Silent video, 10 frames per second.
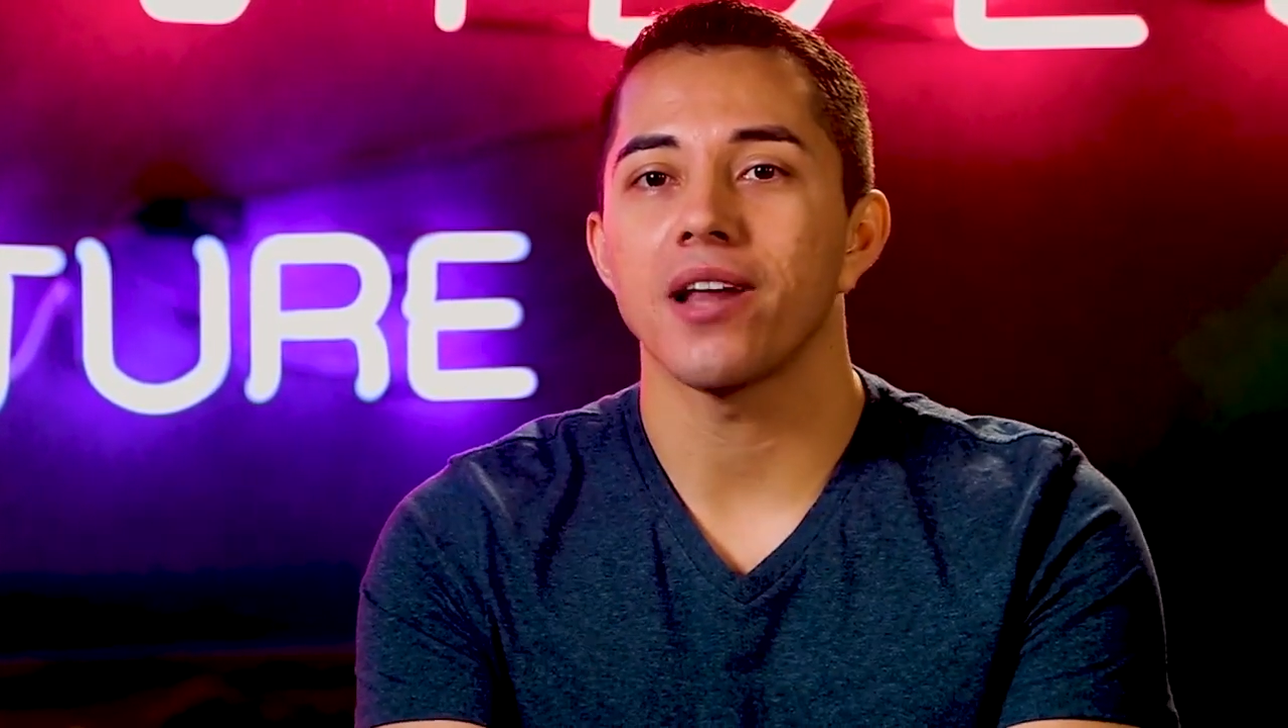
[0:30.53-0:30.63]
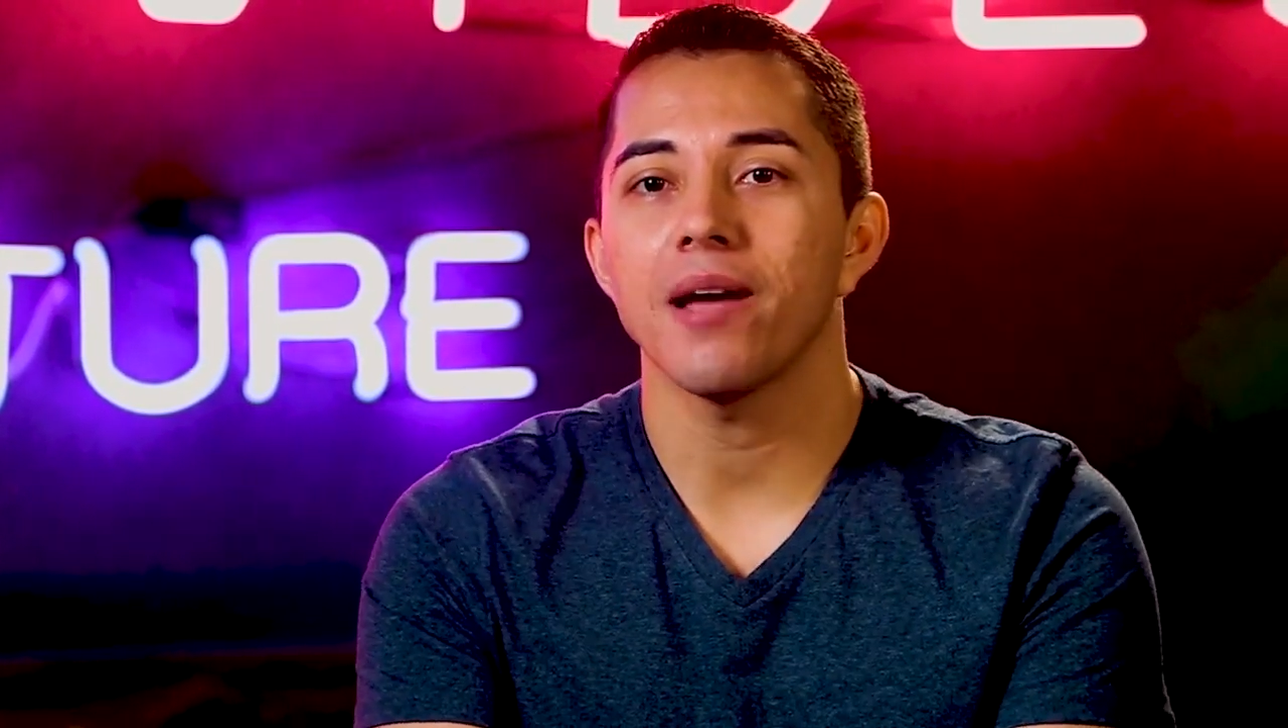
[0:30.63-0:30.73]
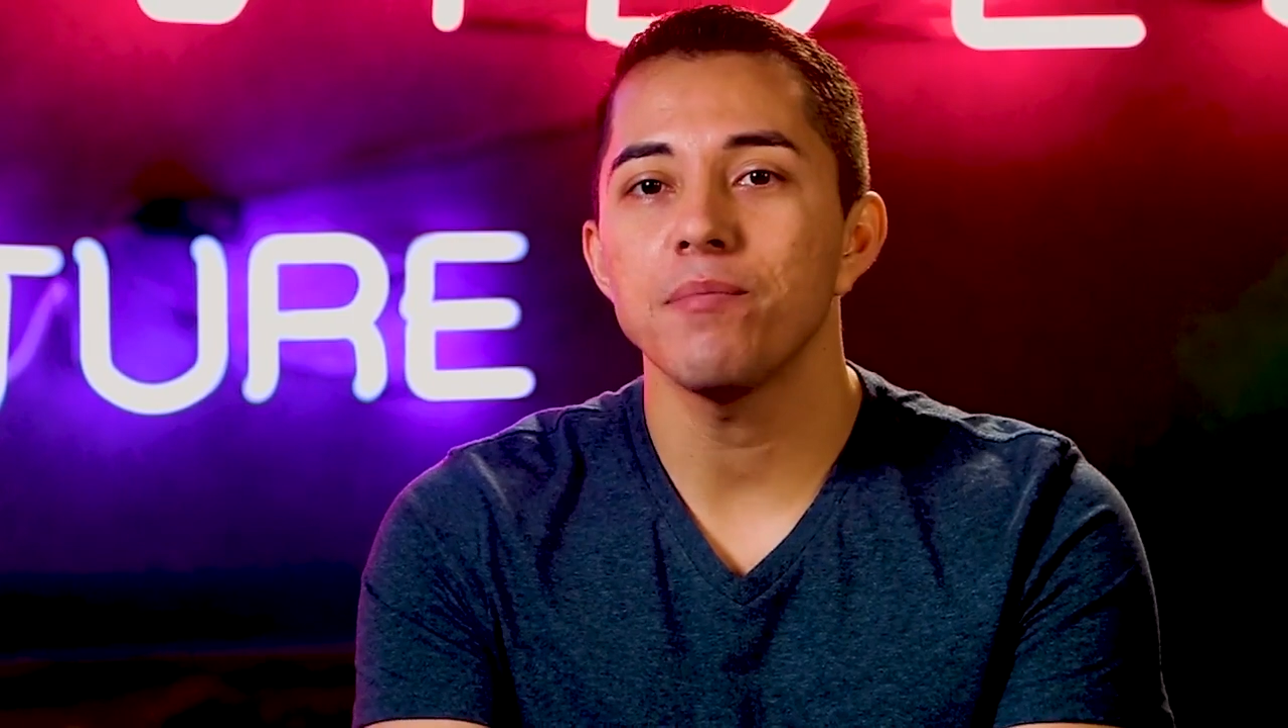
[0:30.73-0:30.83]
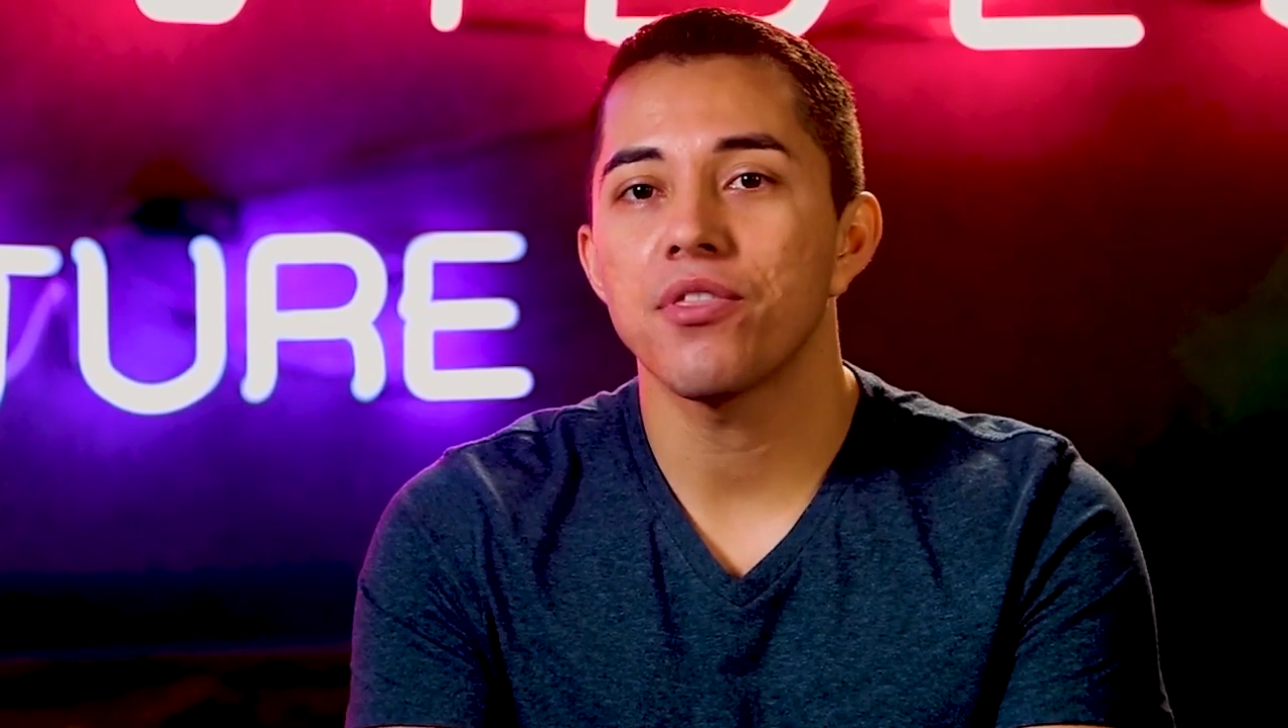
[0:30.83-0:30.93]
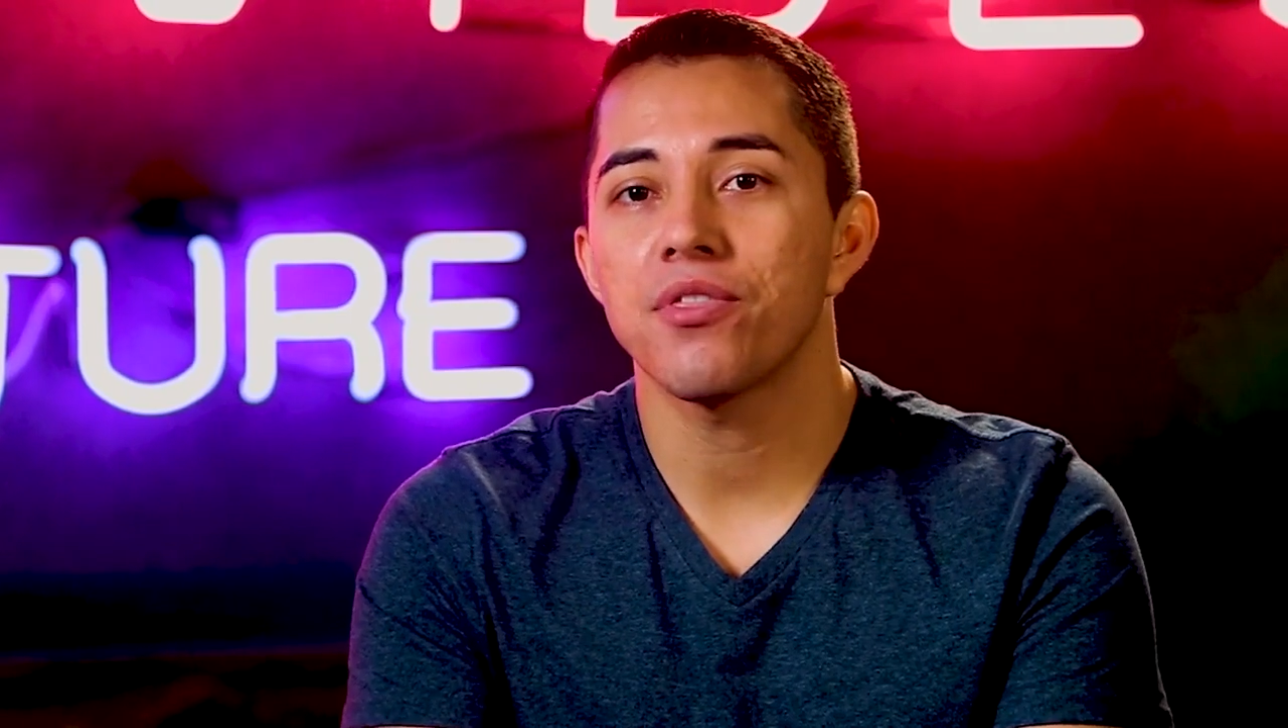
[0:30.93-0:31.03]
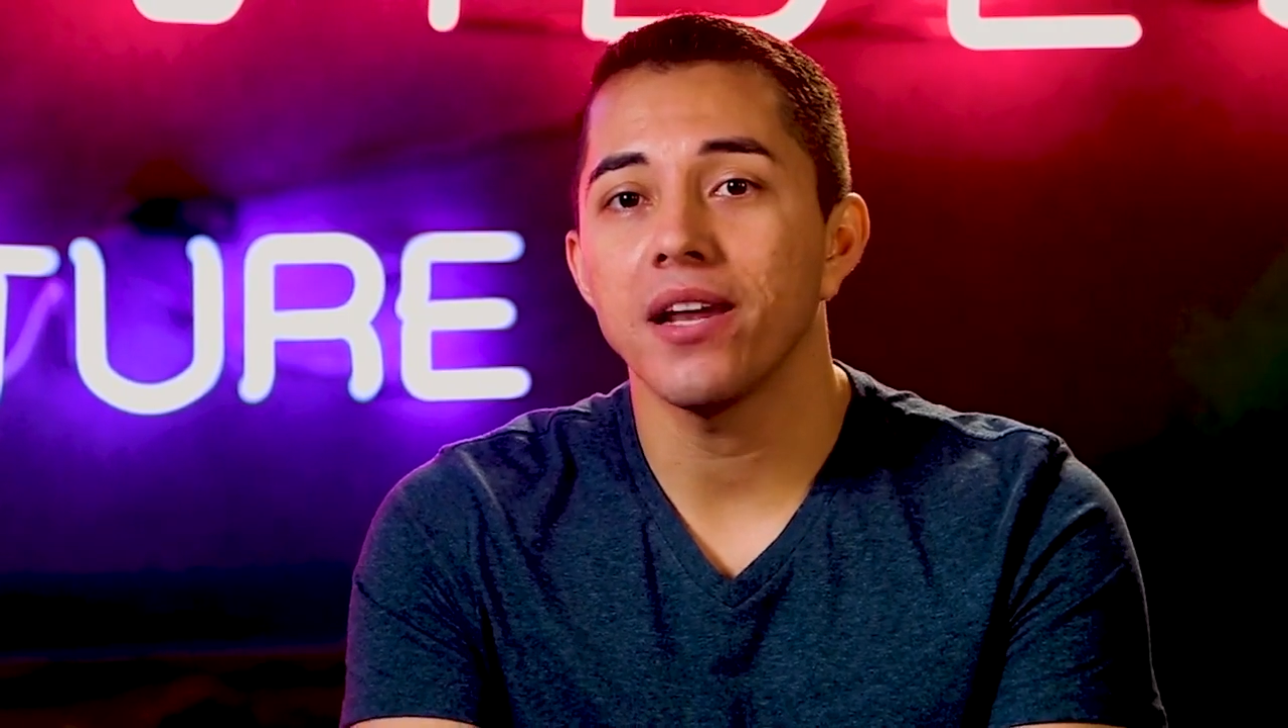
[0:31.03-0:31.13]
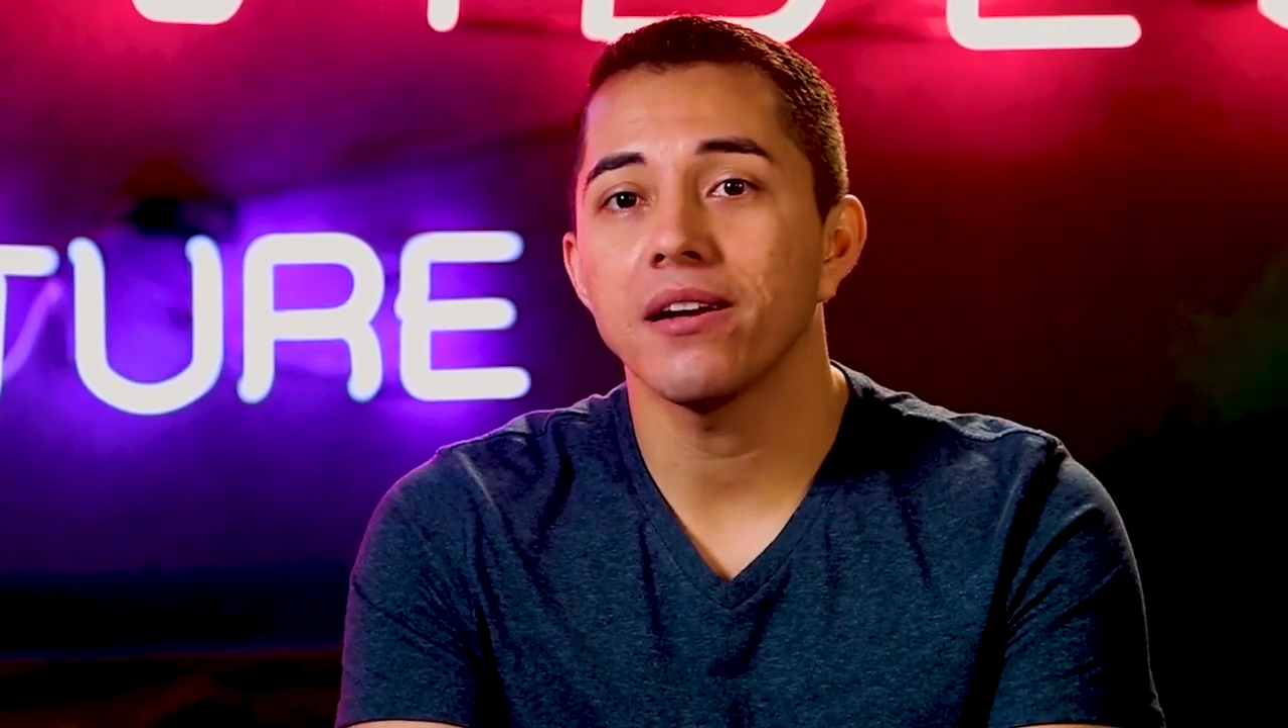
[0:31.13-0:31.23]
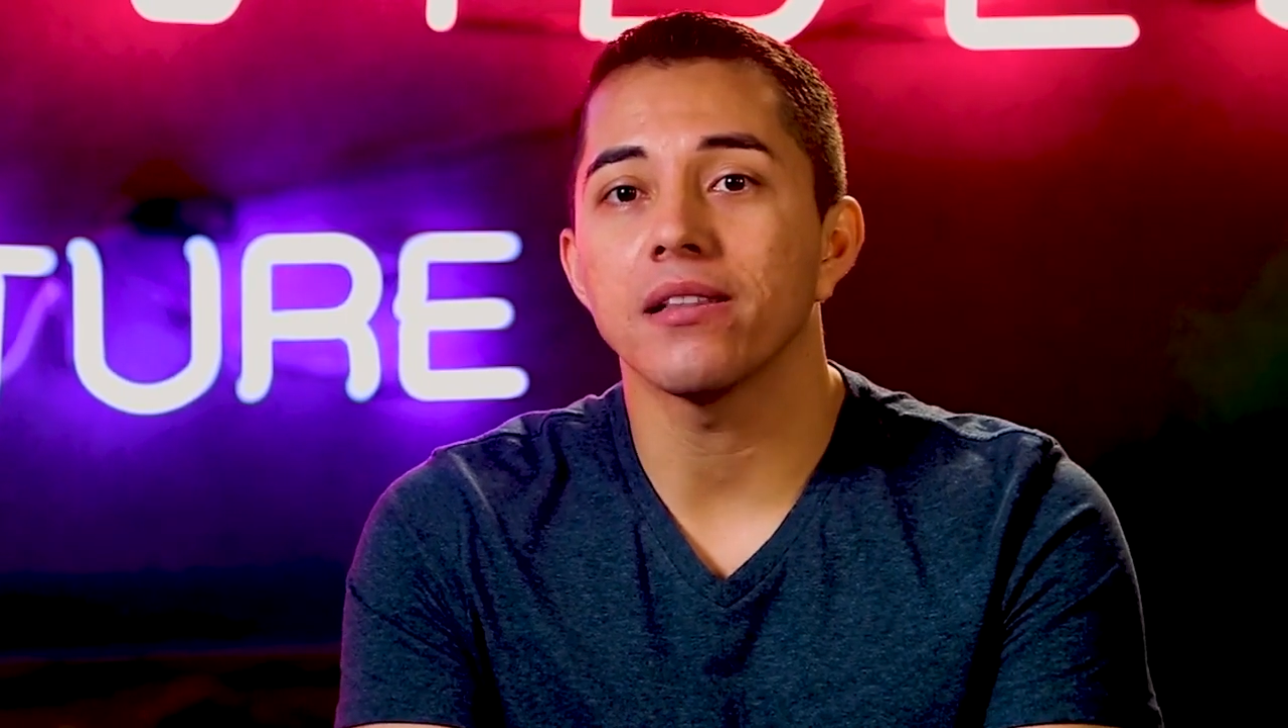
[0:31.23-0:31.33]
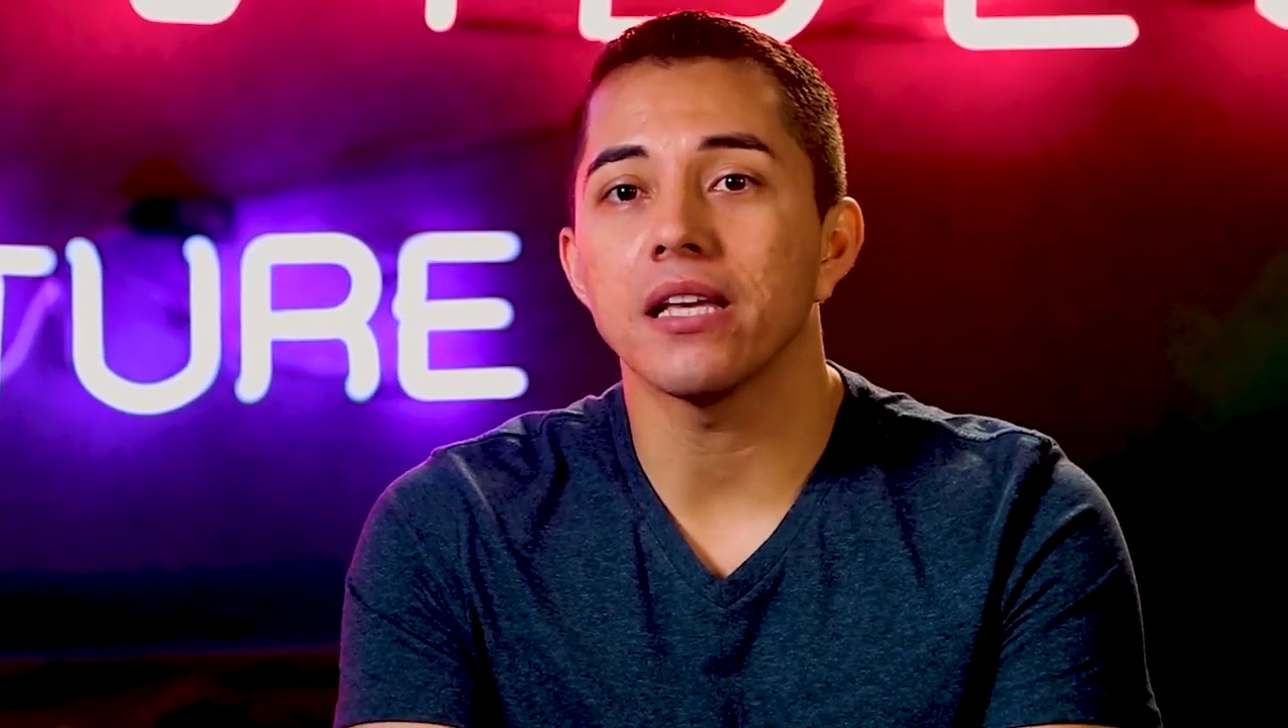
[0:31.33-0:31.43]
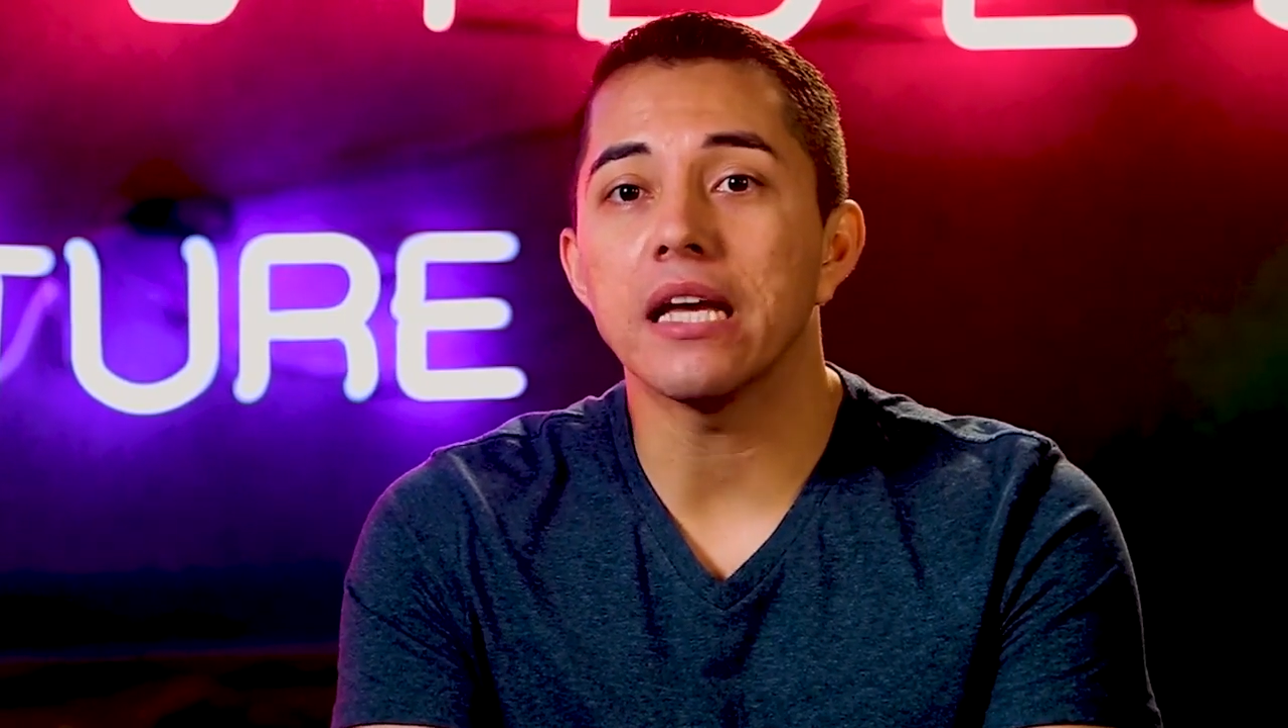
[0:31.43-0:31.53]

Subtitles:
hypothetically